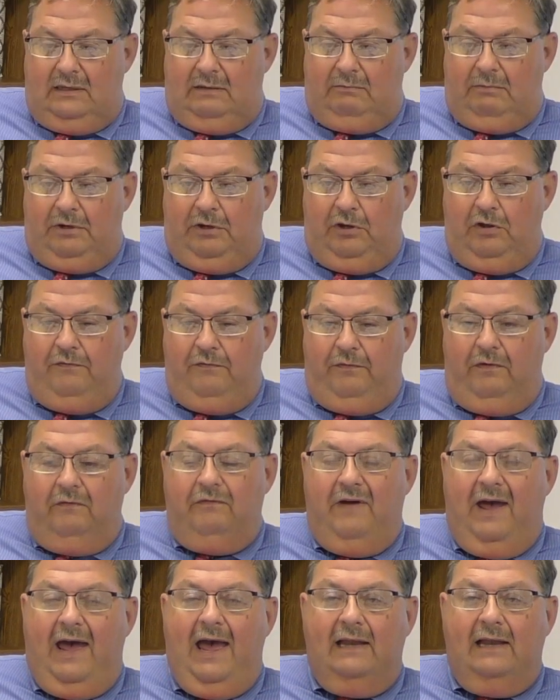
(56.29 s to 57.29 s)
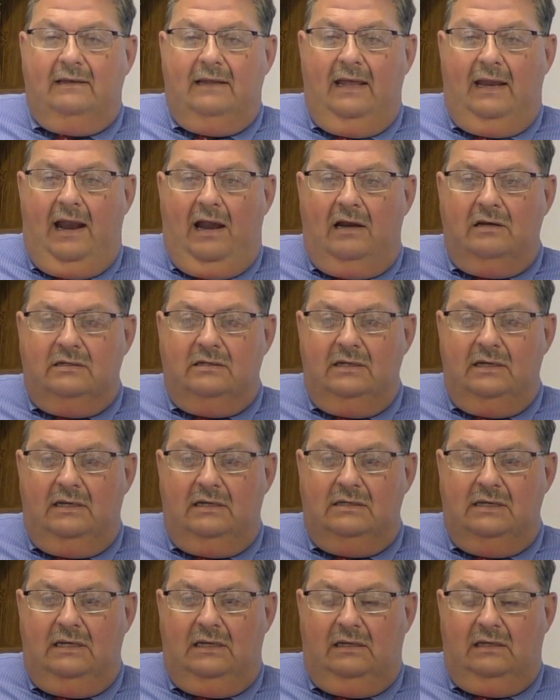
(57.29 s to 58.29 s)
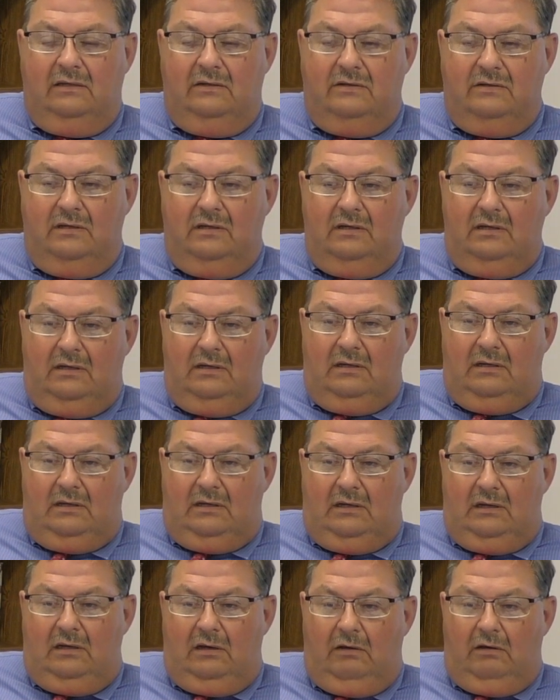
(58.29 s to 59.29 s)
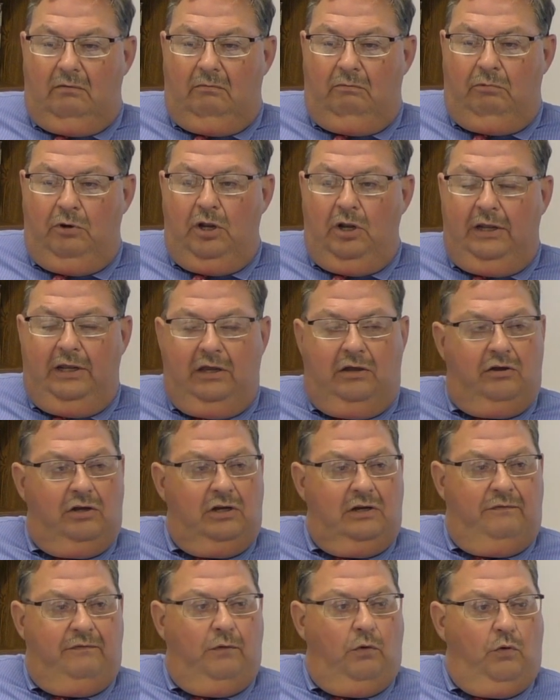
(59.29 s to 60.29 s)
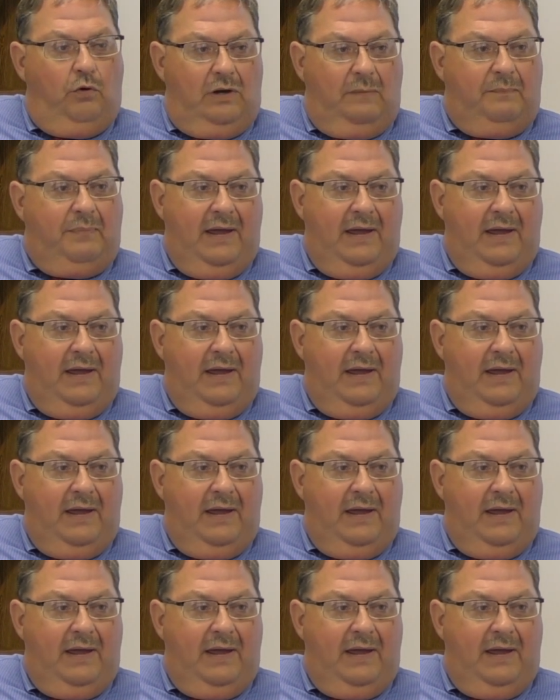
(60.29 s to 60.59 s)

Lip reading: We knew for a fact that our citizens really couldn't afford to